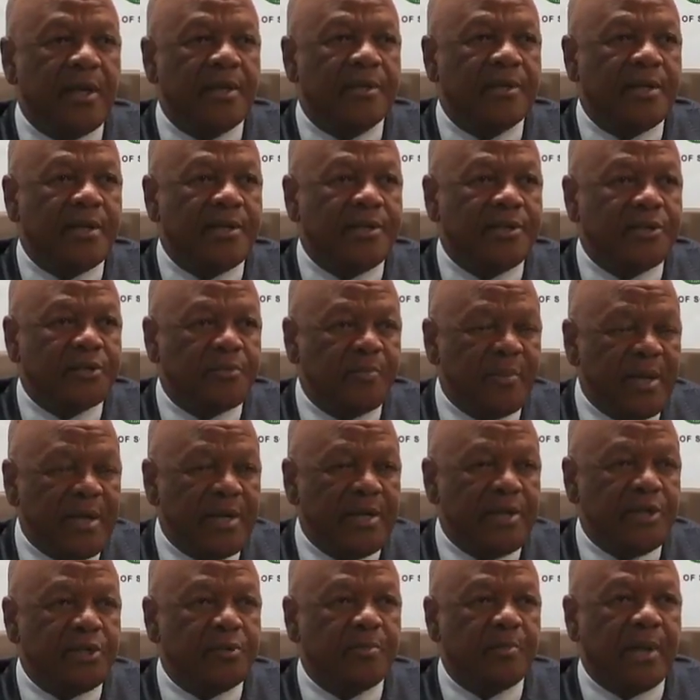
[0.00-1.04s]
that is
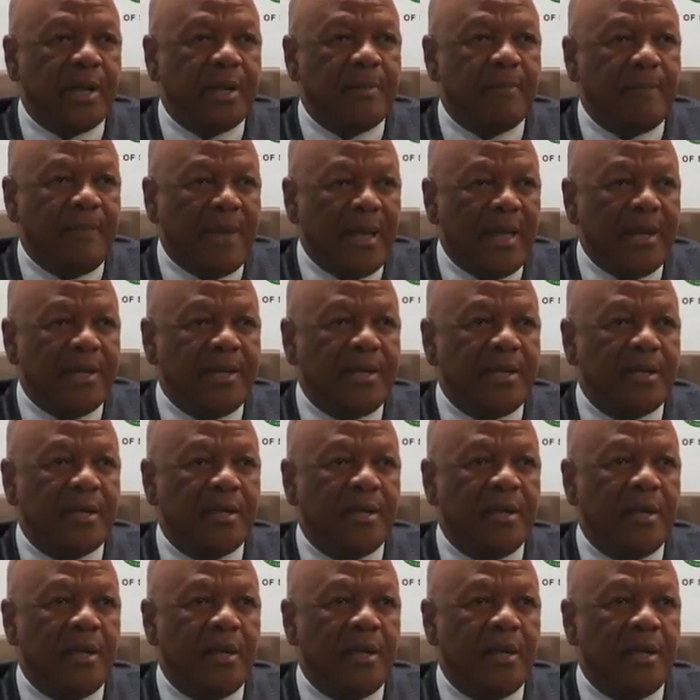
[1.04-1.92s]
managed by Planning,